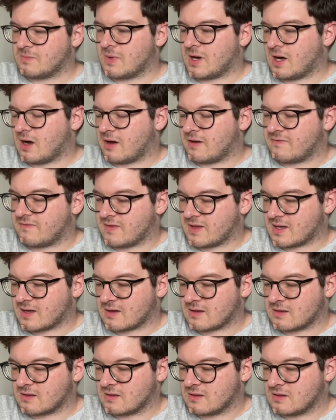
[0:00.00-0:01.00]
But I
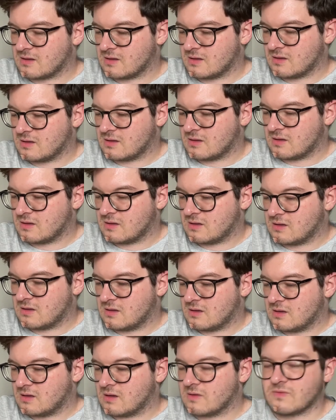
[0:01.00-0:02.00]
think
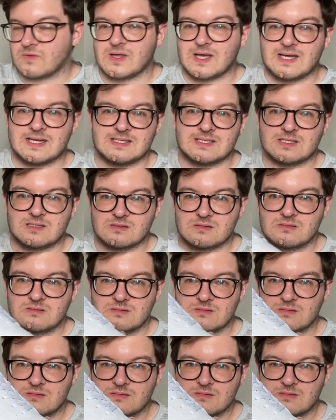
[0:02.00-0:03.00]
these
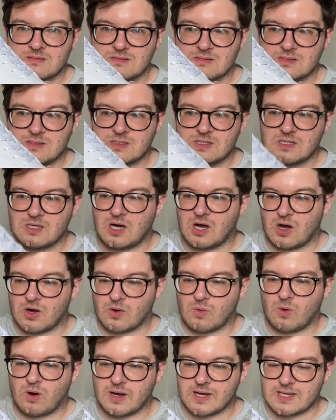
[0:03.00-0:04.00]
are
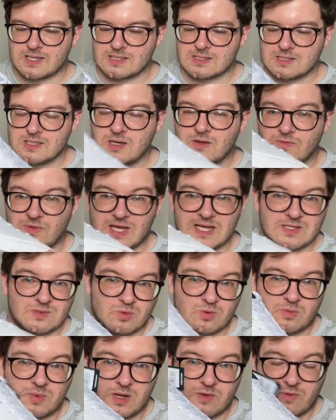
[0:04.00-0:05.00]
quite, these
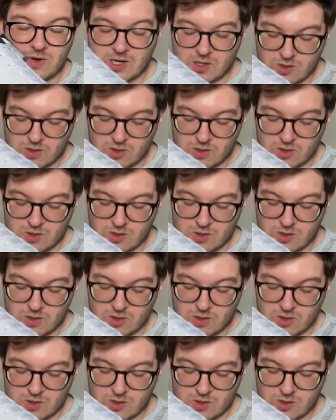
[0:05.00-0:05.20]
would be really